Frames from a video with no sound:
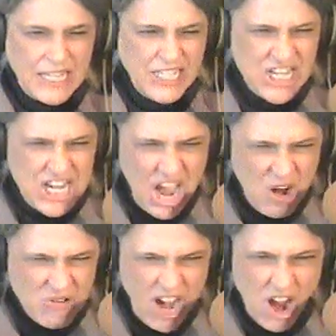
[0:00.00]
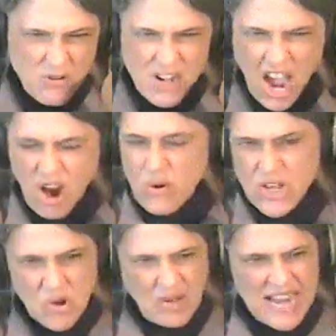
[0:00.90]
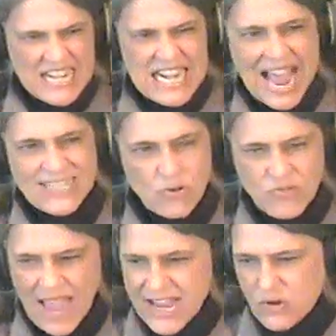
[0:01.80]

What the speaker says: no, you cannot do that,